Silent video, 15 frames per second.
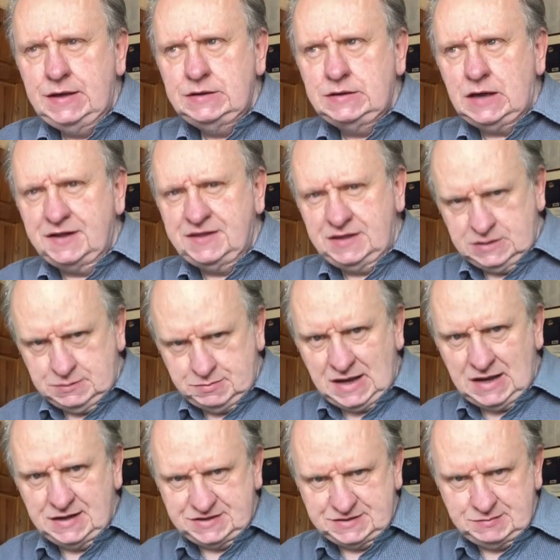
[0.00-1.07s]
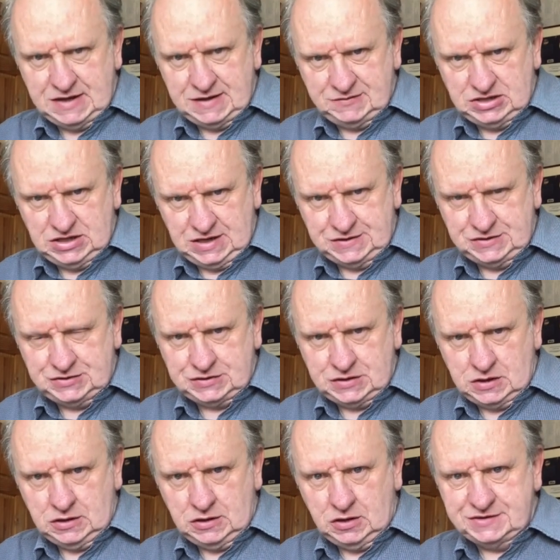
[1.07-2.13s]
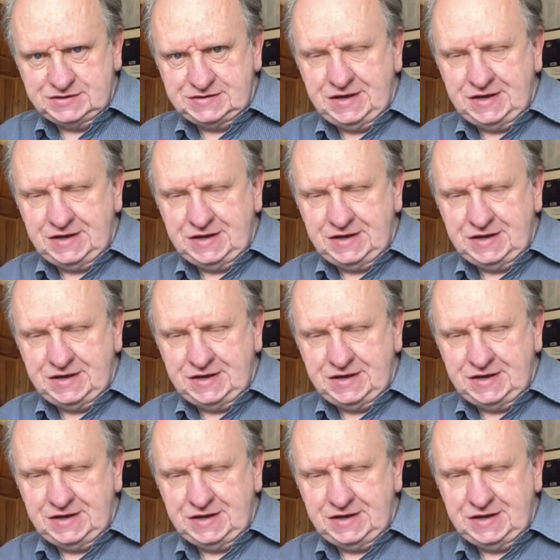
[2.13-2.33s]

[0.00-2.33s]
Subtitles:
I think the balance may have changed a lot.